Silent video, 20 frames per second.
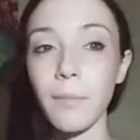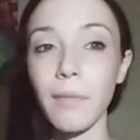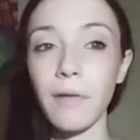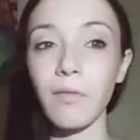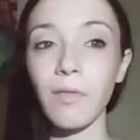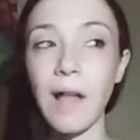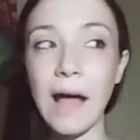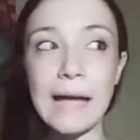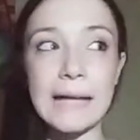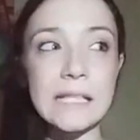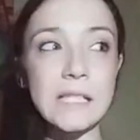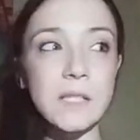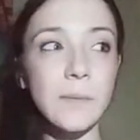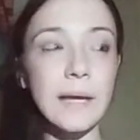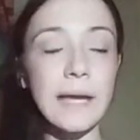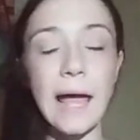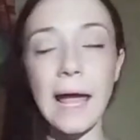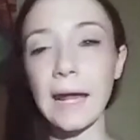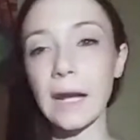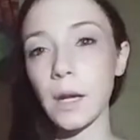Last
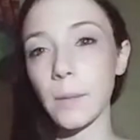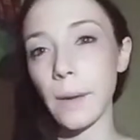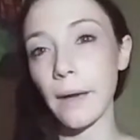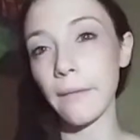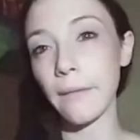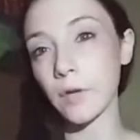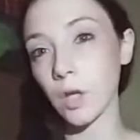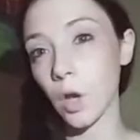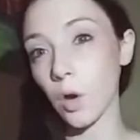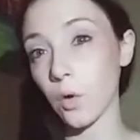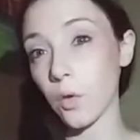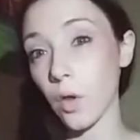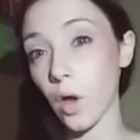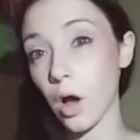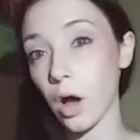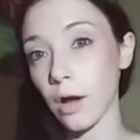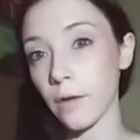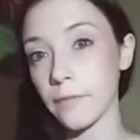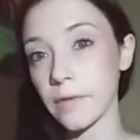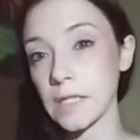week I ended up having to go to the
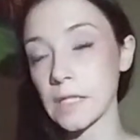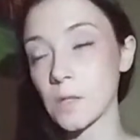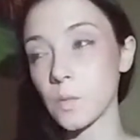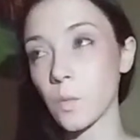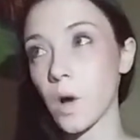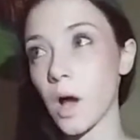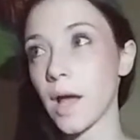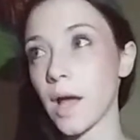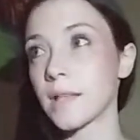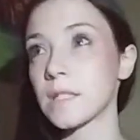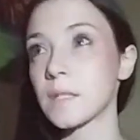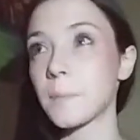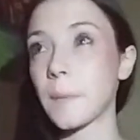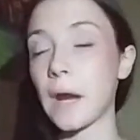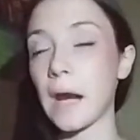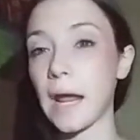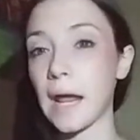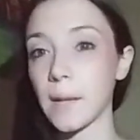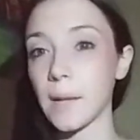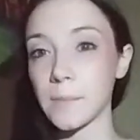office once,
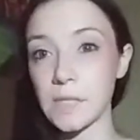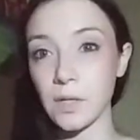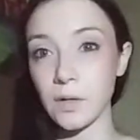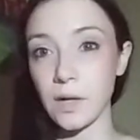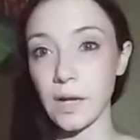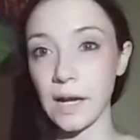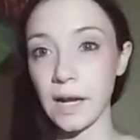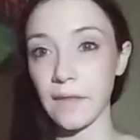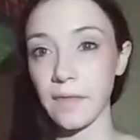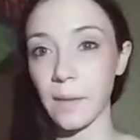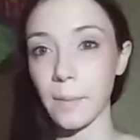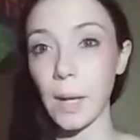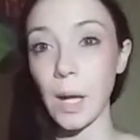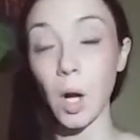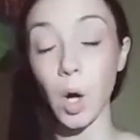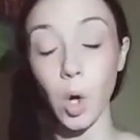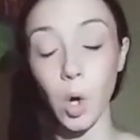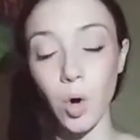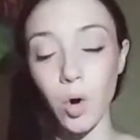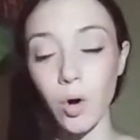but I am still getting them at
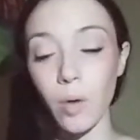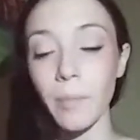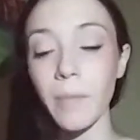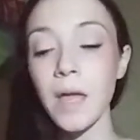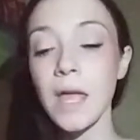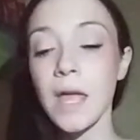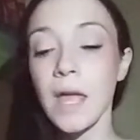home.